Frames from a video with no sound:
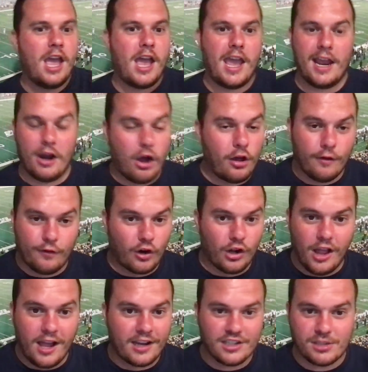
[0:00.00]
and Oliver
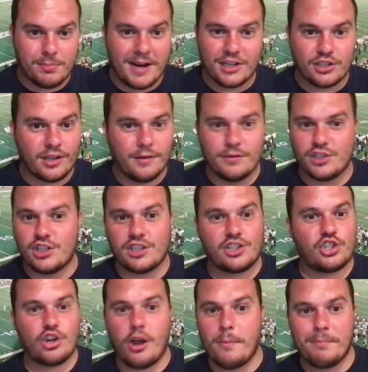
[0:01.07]
Luck especially was just
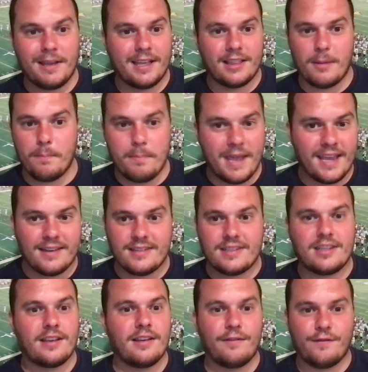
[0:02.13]
chomping at the bit
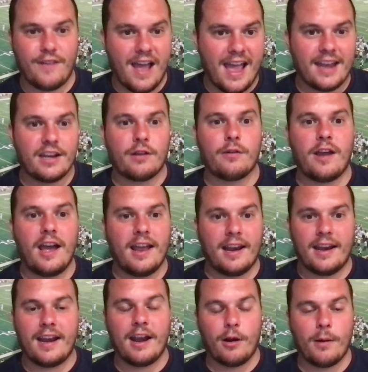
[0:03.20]
to find
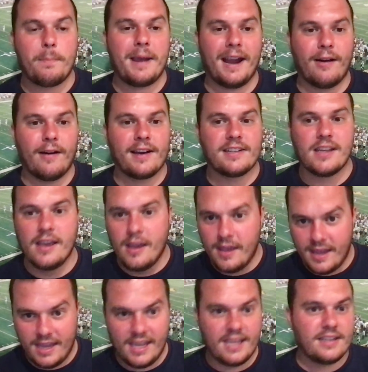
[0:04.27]
an heir apparent
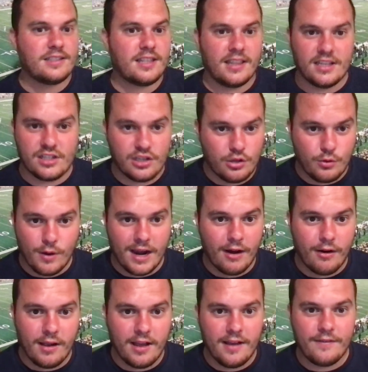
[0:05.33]
into this new
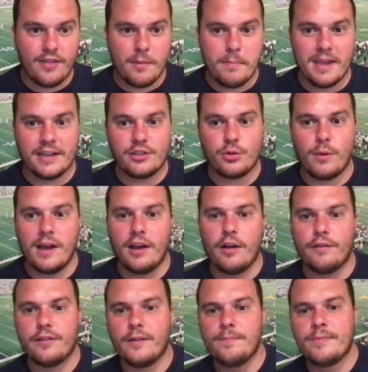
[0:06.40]
era of the Big
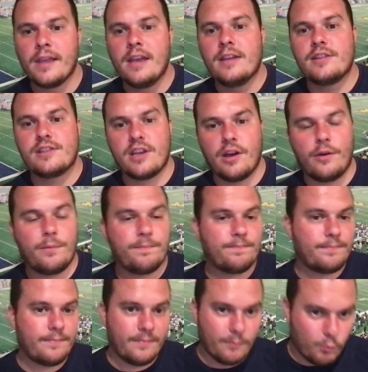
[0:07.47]
12. So
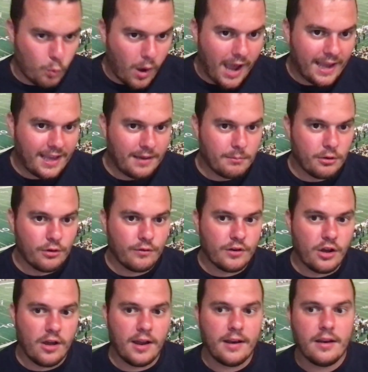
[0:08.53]
why he moved
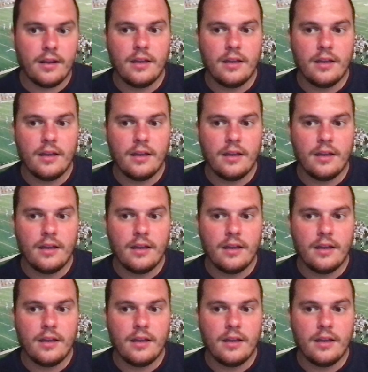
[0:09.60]
on